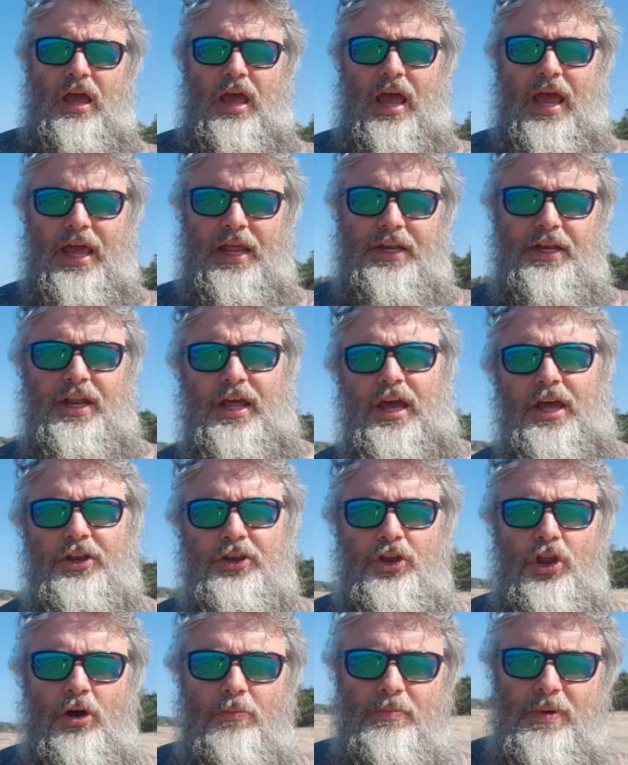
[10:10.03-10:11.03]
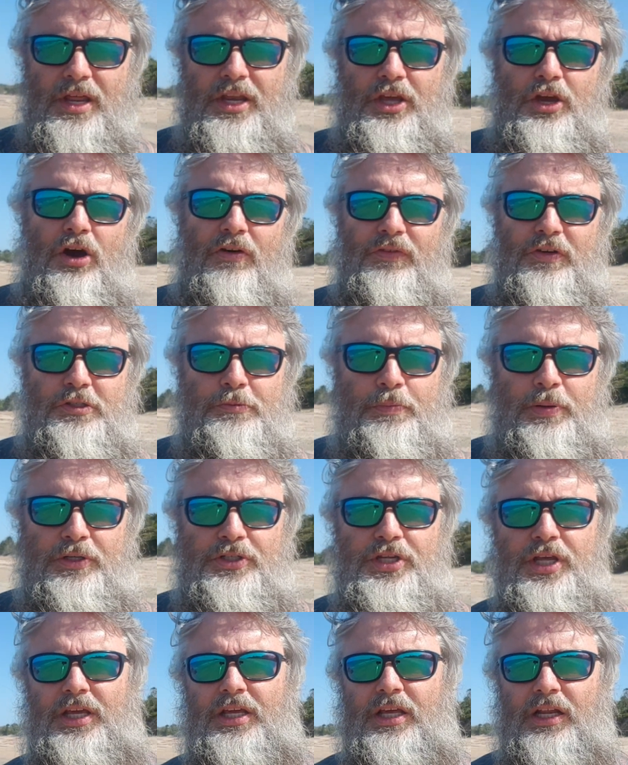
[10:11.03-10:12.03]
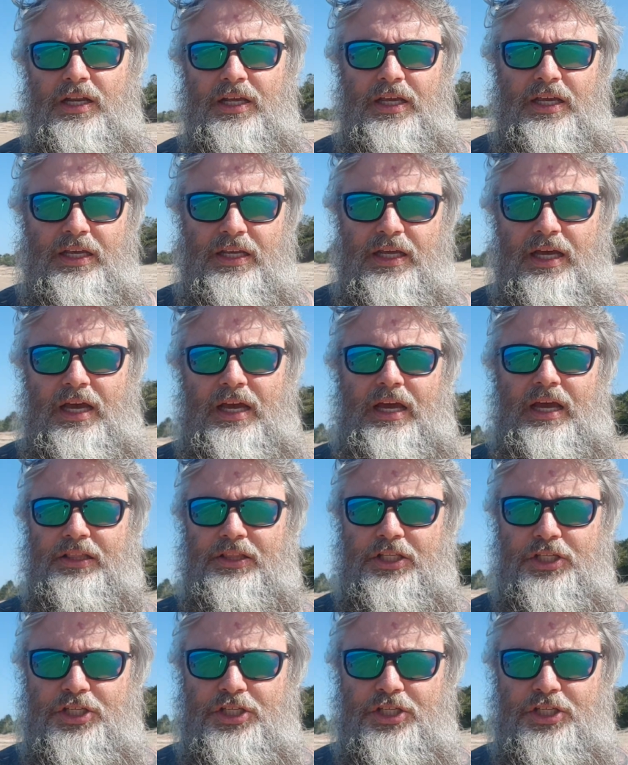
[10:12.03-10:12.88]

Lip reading: And not many of us, particularly at